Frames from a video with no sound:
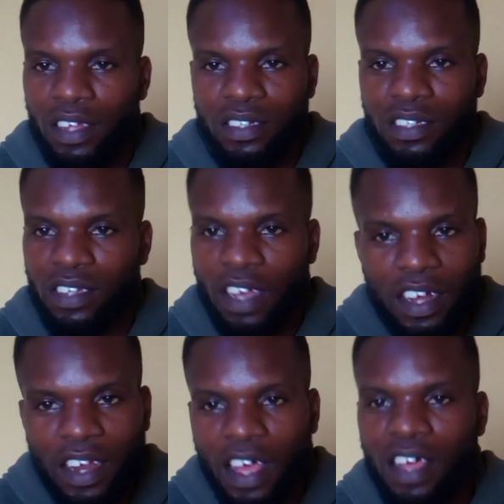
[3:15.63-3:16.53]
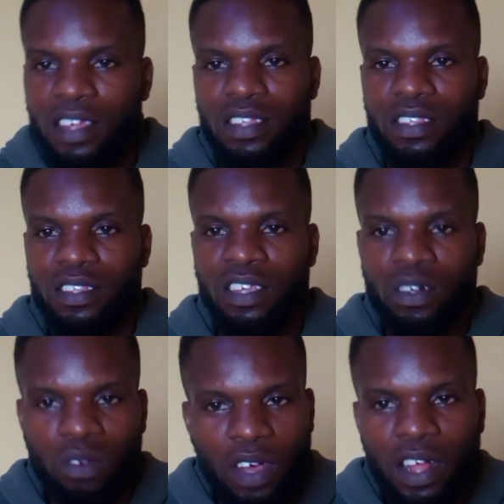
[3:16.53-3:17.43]
and other
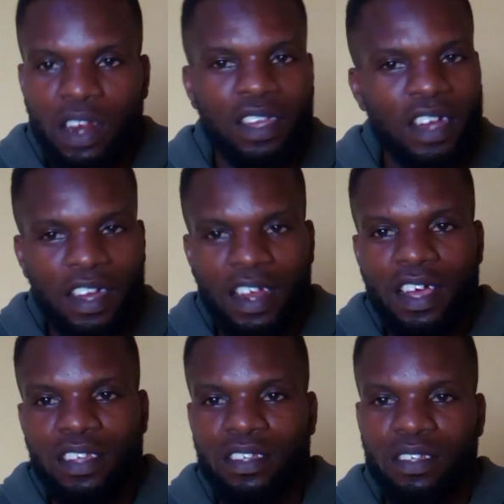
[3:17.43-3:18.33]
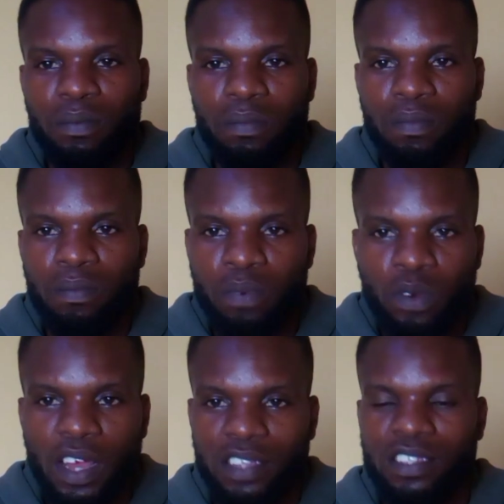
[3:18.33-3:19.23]
Tembel and other
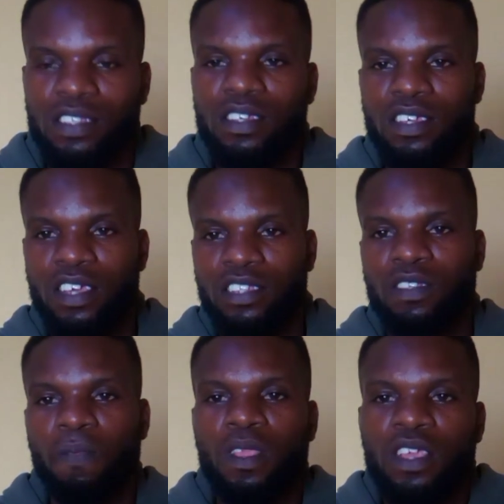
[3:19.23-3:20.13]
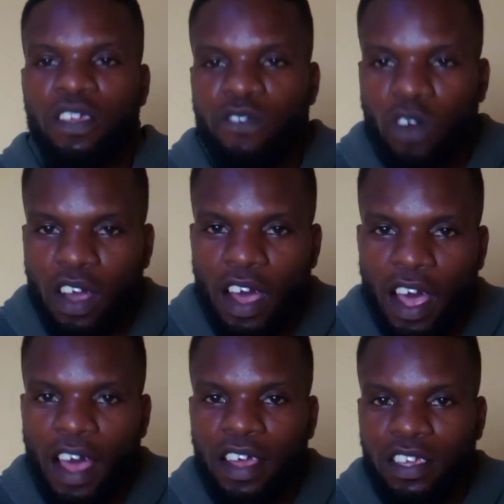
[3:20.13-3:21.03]
products. Yes, if your
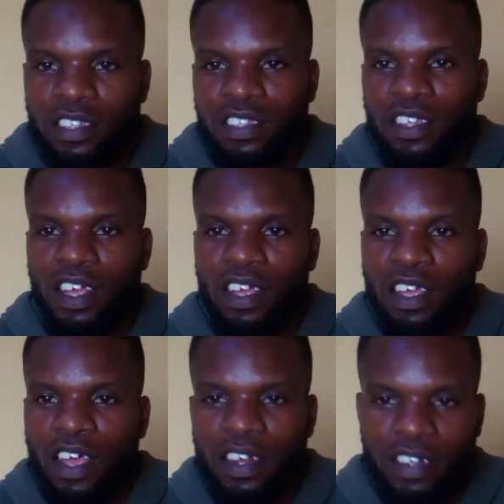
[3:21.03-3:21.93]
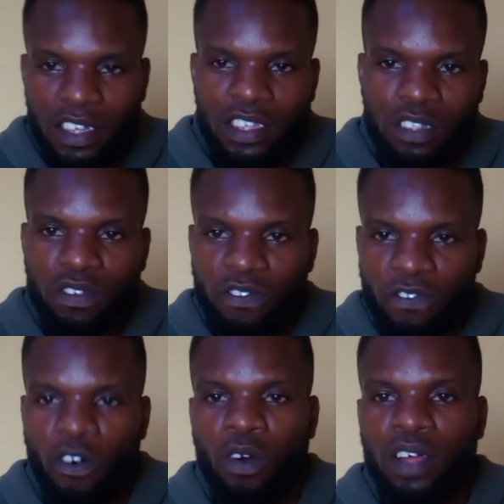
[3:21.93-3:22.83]
car is addicted
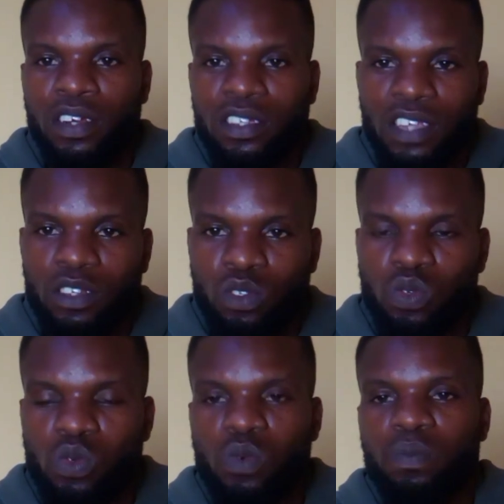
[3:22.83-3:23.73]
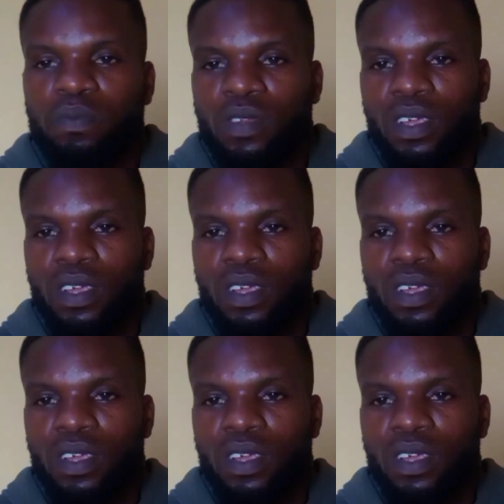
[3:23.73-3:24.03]
to